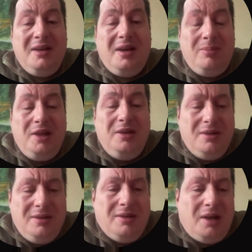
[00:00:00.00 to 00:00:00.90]
I mean,
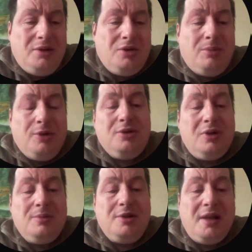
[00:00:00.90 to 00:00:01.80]
under normal
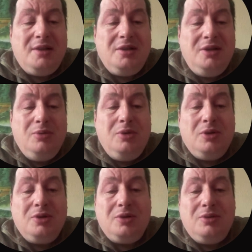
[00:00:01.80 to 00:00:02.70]
circumstances, you would
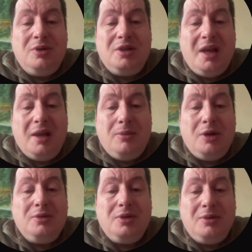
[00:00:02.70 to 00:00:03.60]
also do the same,
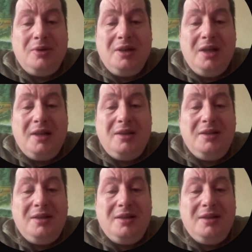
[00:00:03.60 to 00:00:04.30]
no? So in the end,